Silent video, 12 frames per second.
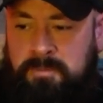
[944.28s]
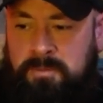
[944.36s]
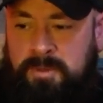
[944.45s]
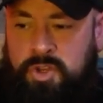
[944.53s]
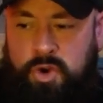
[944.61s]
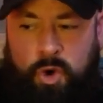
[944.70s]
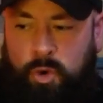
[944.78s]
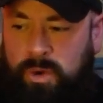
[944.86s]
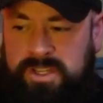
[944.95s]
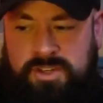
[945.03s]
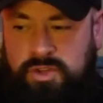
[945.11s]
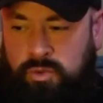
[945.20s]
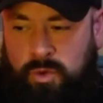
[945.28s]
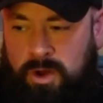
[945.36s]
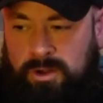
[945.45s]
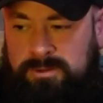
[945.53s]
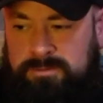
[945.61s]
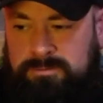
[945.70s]
you're always in the
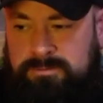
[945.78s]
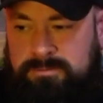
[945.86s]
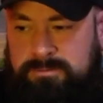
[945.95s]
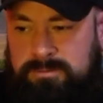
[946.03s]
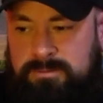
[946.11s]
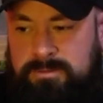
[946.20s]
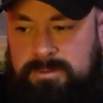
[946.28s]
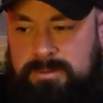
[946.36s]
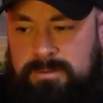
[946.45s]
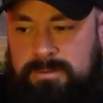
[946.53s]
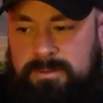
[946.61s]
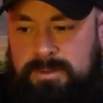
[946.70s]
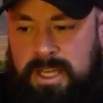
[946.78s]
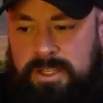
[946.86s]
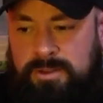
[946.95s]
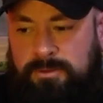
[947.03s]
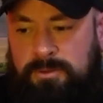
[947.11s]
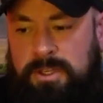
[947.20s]
wrong. And
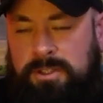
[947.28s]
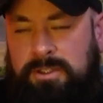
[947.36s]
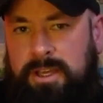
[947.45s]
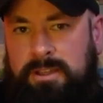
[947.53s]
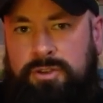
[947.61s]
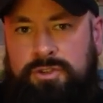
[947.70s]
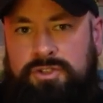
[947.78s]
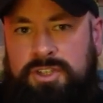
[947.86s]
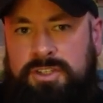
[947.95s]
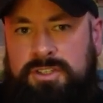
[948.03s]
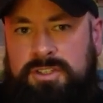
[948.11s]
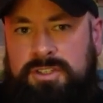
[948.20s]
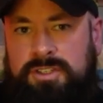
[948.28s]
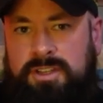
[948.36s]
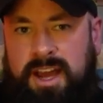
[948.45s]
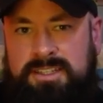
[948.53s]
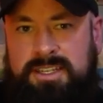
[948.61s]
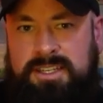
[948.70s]
you feel like there's just a
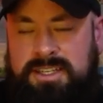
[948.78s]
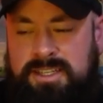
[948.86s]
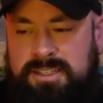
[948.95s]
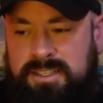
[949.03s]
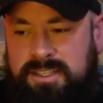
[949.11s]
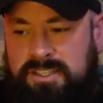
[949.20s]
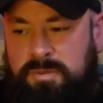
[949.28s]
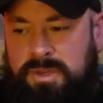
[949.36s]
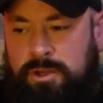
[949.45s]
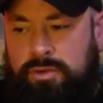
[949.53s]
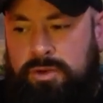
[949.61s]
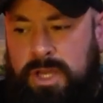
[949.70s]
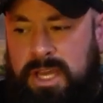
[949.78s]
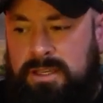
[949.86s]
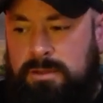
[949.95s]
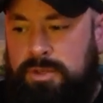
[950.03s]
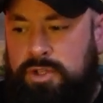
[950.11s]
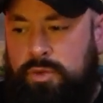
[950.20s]
constant distance being
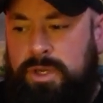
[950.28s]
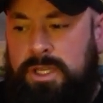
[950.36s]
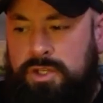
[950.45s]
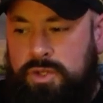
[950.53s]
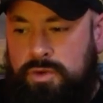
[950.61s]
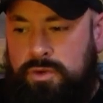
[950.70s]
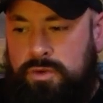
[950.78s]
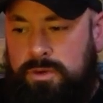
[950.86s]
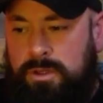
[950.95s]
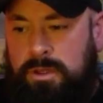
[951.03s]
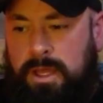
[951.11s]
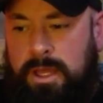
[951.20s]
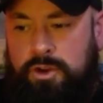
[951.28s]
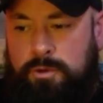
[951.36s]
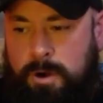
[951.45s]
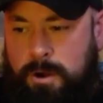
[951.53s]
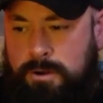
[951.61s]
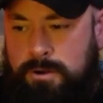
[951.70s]
created between you and your
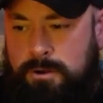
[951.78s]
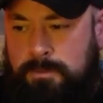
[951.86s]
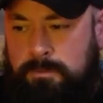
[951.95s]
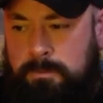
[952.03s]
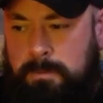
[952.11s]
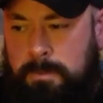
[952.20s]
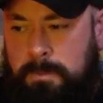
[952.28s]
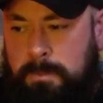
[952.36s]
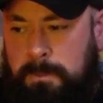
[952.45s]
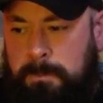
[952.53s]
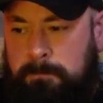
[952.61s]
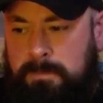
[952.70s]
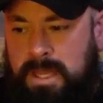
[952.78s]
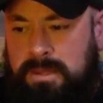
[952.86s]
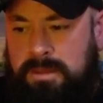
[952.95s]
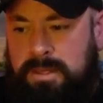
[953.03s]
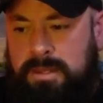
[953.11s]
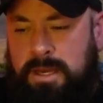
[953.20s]
partner. And the
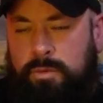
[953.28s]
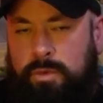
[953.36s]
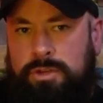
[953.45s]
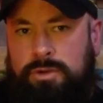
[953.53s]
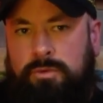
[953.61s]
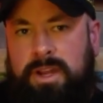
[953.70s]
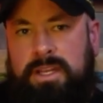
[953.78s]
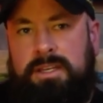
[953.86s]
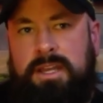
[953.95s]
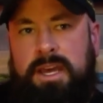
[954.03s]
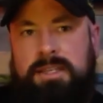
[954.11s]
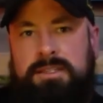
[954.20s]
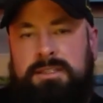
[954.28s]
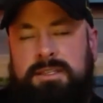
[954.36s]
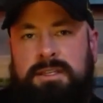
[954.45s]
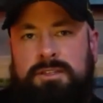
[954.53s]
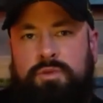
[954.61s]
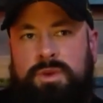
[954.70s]
thing that I want you to recognize is that
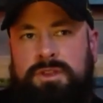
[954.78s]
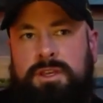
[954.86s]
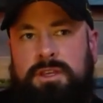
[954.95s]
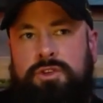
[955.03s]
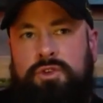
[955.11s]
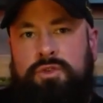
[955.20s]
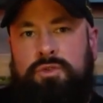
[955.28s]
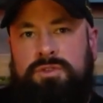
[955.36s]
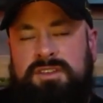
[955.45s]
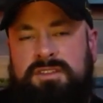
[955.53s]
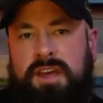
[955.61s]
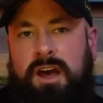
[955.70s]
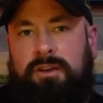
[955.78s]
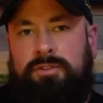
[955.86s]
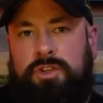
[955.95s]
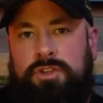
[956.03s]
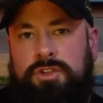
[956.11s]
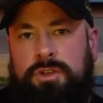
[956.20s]
it's within you to
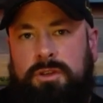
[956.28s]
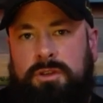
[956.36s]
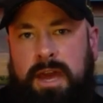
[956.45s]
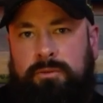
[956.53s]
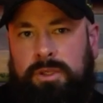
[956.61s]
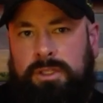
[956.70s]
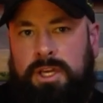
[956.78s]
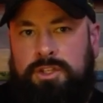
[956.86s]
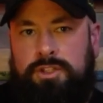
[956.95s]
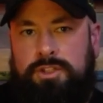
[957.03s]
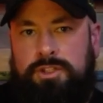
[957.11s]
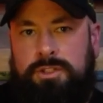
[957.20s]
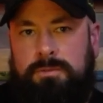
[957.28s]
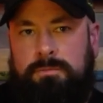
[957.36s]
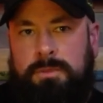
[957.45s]
salvage that relationship.